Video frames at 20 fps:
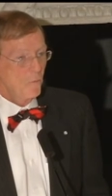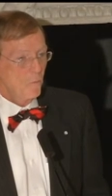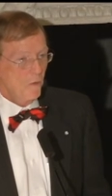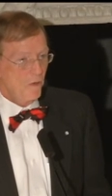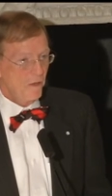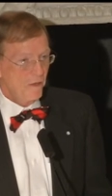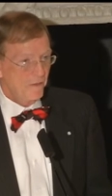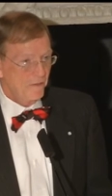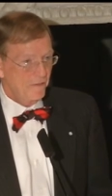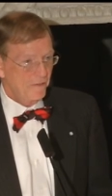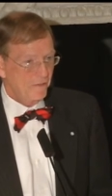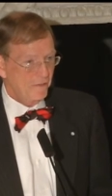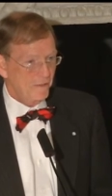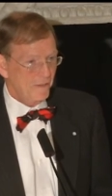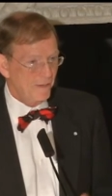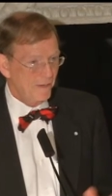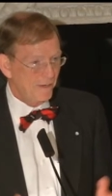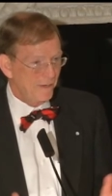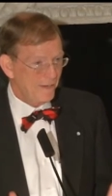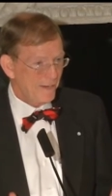was
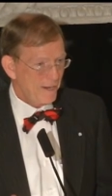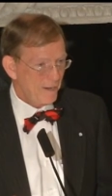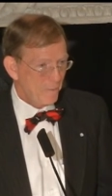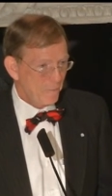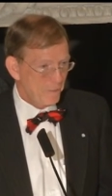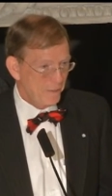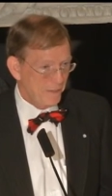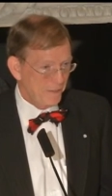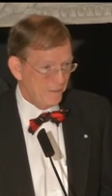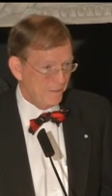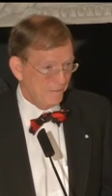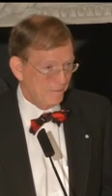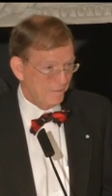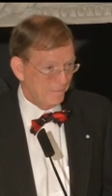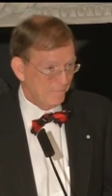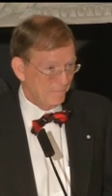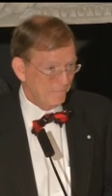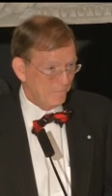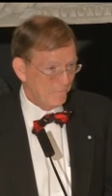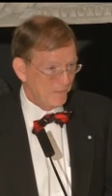a cowpens.
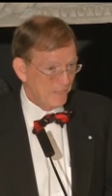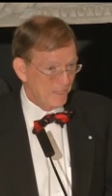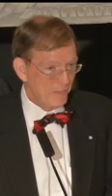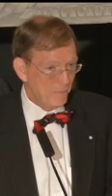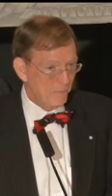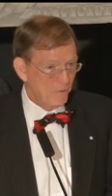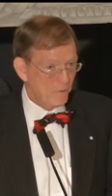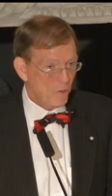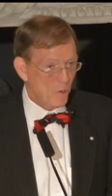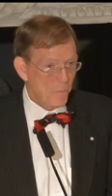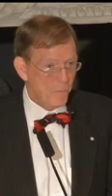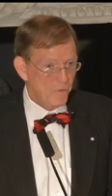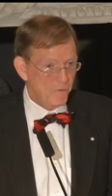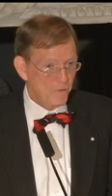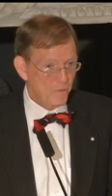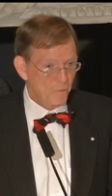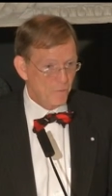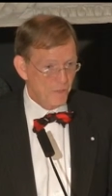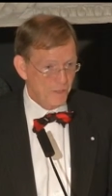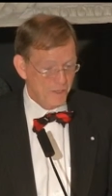It was open
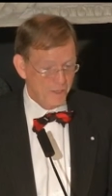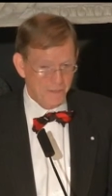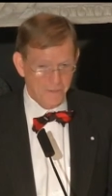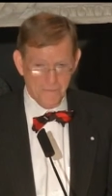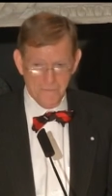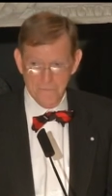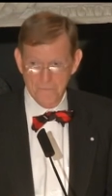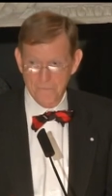terrain.